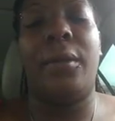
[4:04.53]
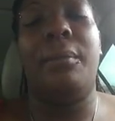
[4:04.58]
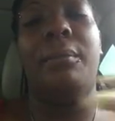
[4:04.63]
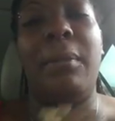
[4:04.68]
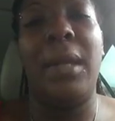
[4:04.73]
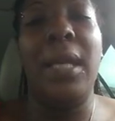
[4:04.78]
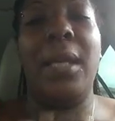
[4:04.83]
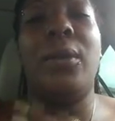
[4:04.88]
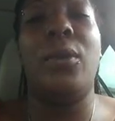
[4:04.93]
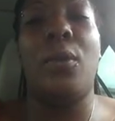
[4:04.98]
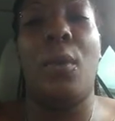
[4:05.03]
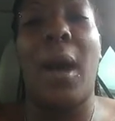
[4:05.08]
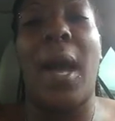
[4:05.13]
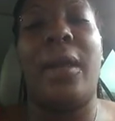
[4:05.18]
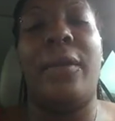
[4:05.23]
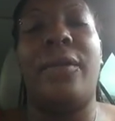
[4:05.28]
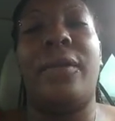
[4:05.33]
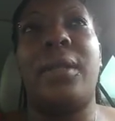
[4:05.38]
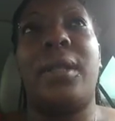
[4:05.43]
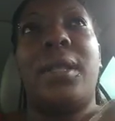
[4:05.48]
Me, the
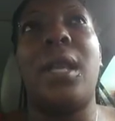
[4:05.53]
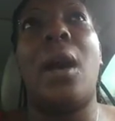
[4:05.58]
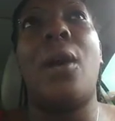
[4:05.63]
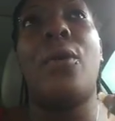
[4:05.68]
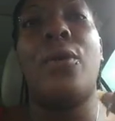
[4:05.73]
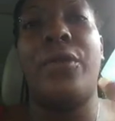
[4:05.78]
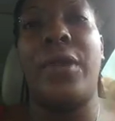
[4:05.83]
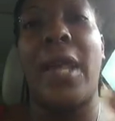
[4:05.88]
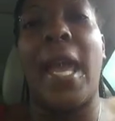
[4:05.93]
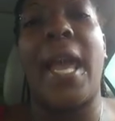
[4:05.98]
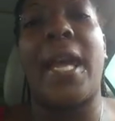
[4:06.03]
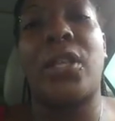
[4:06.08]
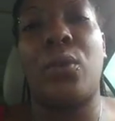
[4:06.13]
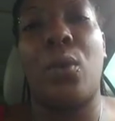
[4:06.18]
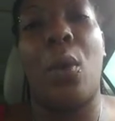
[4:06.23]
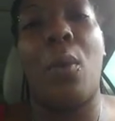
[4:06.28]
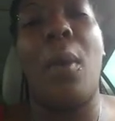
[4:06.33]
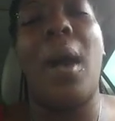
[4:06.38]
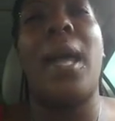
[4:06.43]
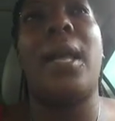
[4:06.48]
wife, saw the
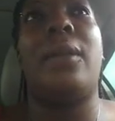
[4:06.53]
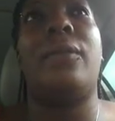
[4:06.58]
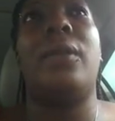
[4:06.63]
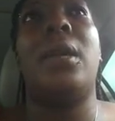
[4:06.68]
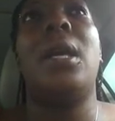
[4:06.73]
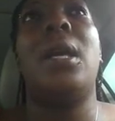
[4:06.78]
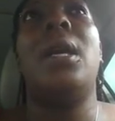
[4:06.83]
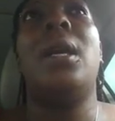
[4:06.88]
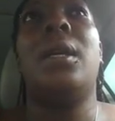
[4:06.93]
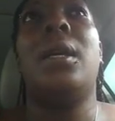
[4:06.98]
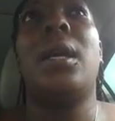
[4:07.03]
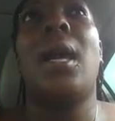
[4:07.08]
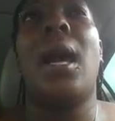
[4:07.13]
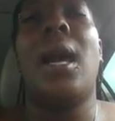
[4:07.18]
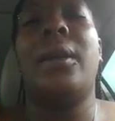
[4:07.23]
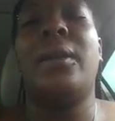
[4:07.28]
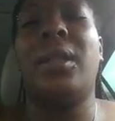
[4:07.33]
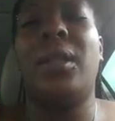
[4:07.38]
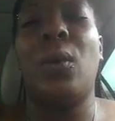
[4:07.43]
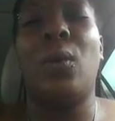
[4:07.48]
actual wife.
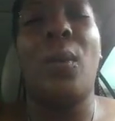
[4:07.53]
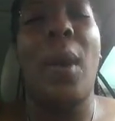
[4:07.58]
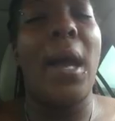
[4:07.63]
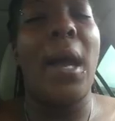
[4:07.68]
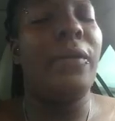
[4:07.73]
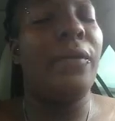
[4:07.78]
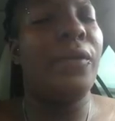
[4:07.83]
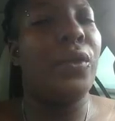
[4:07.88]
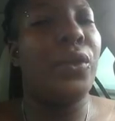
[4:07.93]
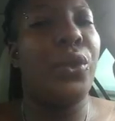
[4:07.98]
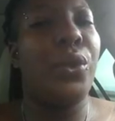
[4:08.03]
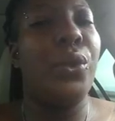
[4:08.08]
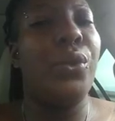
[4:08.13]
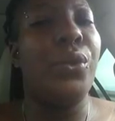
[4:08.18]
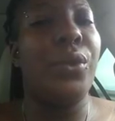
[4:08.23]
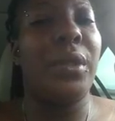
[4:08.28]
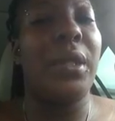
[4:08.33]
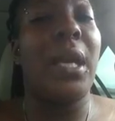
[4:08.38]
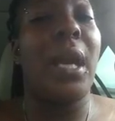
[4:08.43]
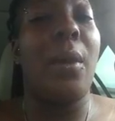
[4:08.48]
The wife's
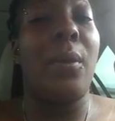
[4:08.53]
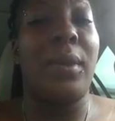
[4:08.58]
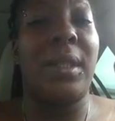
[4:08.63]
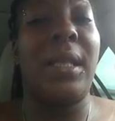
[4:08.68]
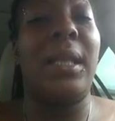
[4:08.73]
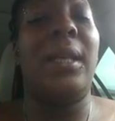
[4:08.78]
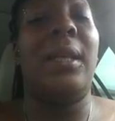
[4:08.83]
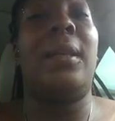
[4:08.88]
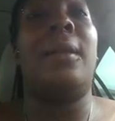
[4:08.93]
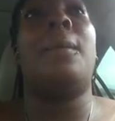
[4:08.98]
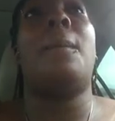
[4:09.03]
shoes that I was in.